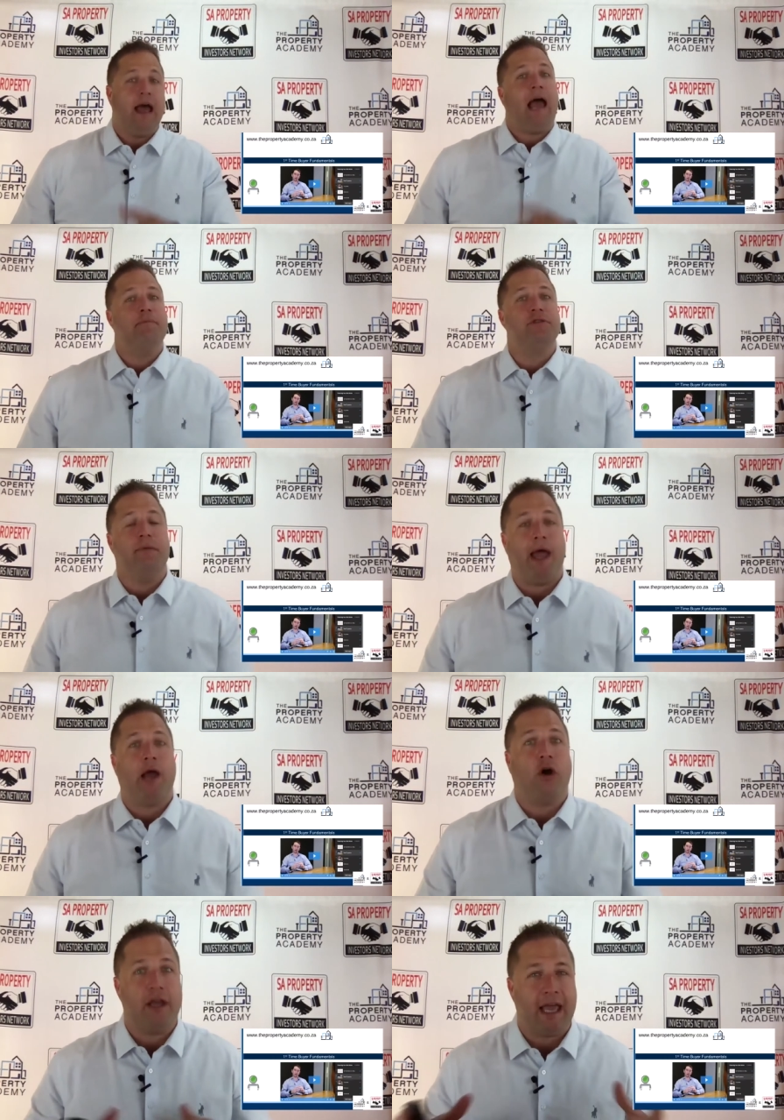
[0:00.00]
Absa
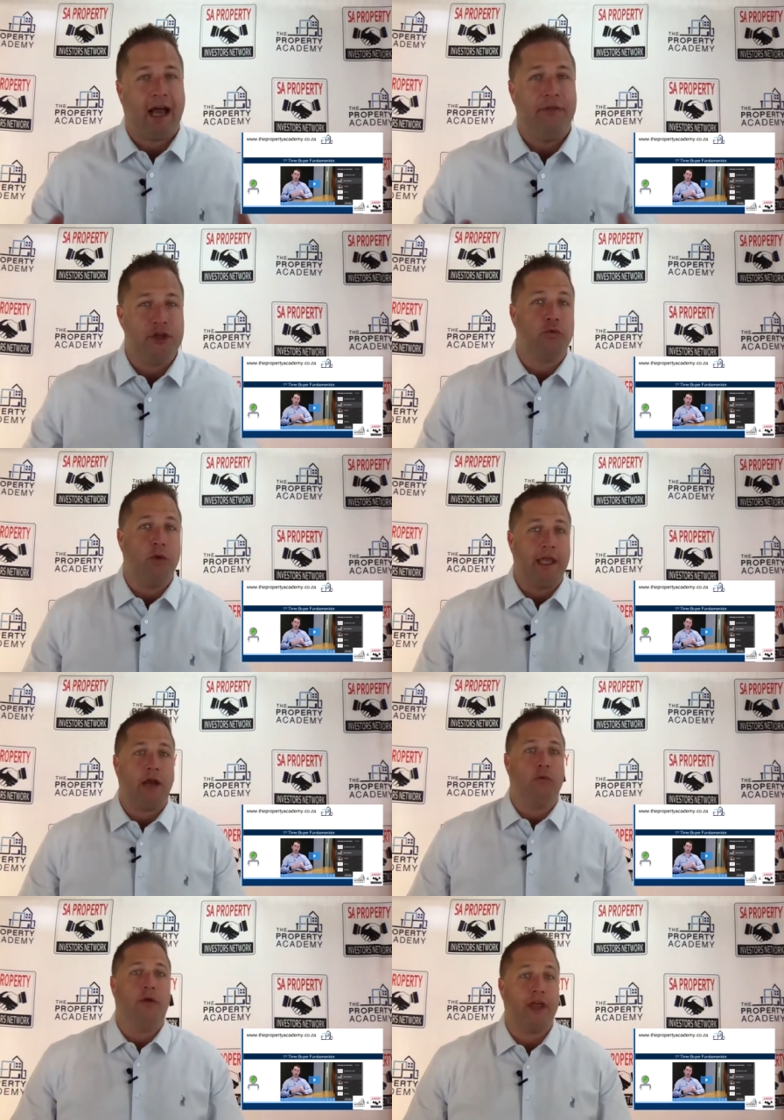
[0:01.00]
Bank are here this
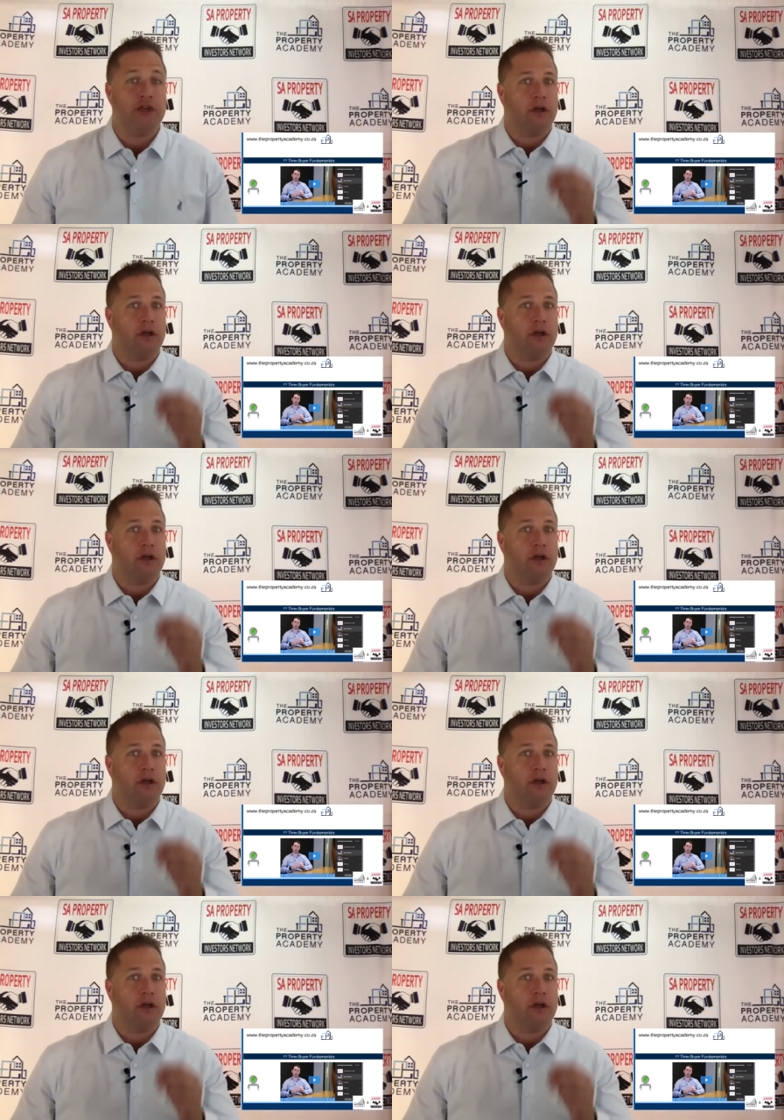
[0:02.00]
weekend with us.